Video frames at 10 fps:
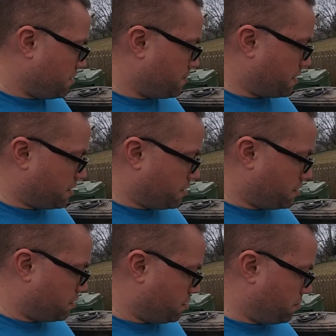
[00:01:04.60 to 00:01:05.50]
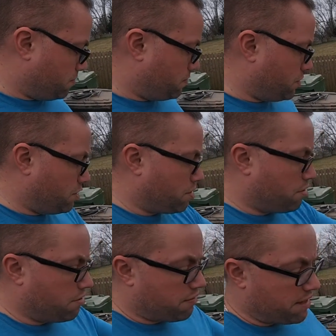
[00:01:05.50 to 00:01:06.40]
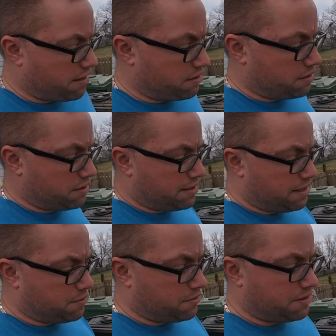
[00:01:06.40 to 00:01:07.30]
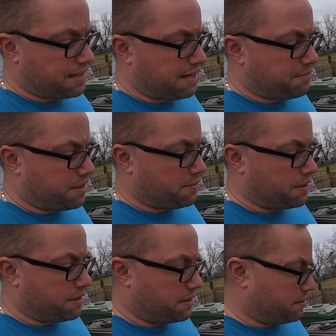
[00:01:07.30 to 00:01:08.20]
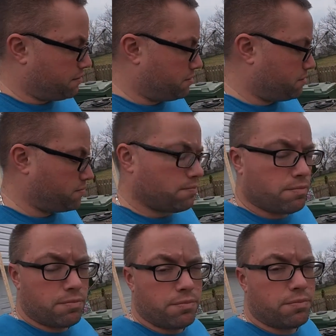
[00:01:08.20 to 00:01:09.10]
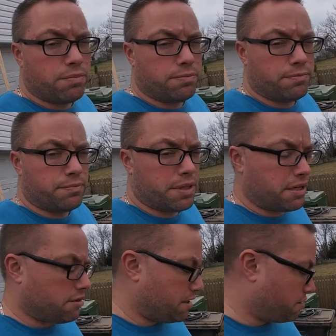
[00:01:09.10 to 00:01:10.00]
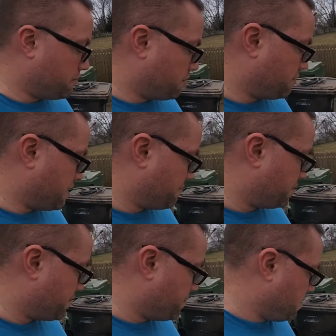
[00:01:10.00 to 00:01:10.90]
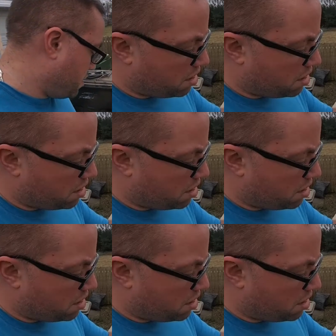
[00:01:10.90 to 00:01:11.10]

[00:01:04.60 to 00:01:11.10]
but they'll they'll go around on the table on the top. That way they can just play their Legos right on top. So